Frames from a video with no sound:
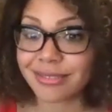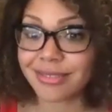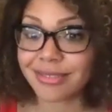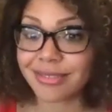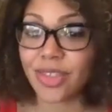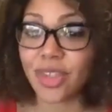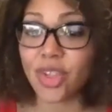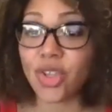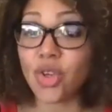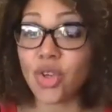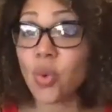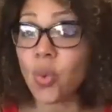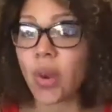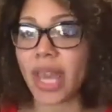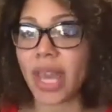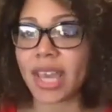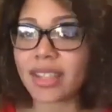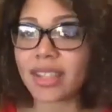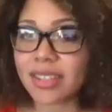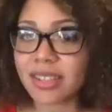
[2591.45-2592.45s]
new
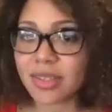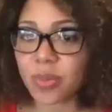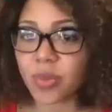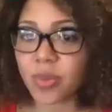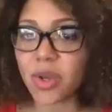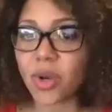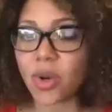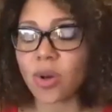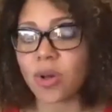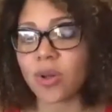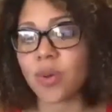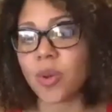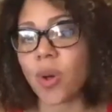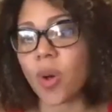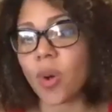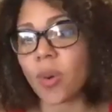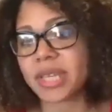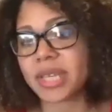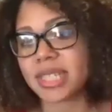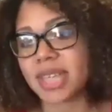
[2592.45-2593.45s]
ways, we all
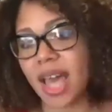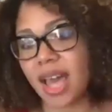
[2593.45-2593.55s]
always